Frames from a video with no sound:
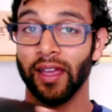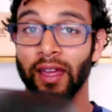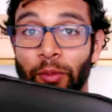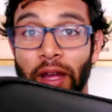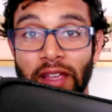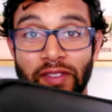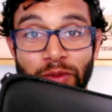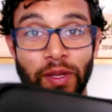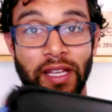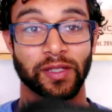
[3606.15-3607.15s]
And I'll probably give this
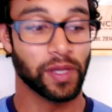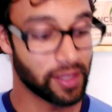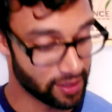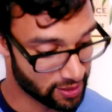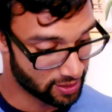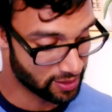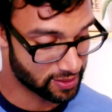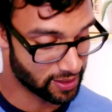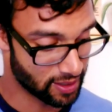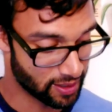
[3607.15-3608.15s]
away next week.
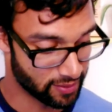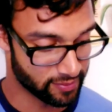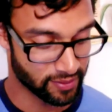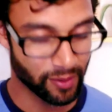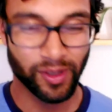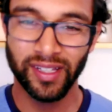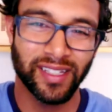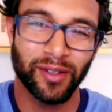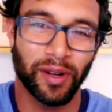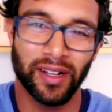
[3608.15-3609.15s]
It's I'll tell
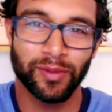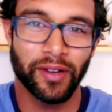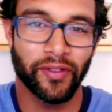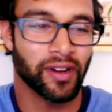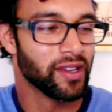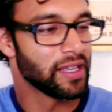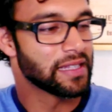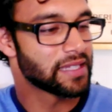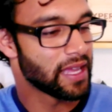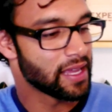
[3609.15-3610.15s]
you what it is, whatever.
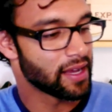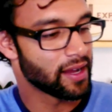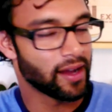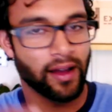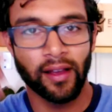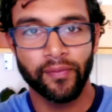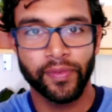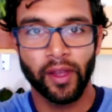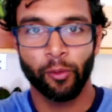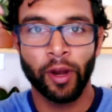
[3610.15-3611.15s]
It's a
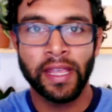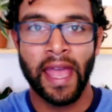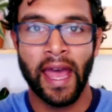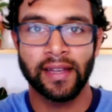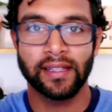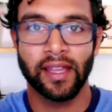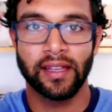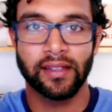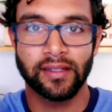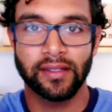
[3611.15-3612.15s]
running hat
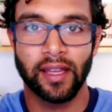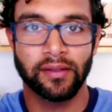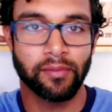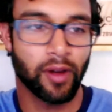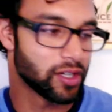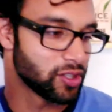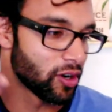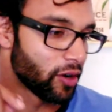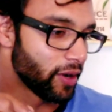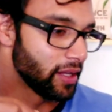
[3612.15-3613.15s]
that monitors your
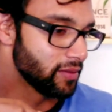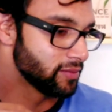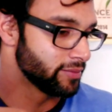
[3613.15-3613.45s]
heart rate.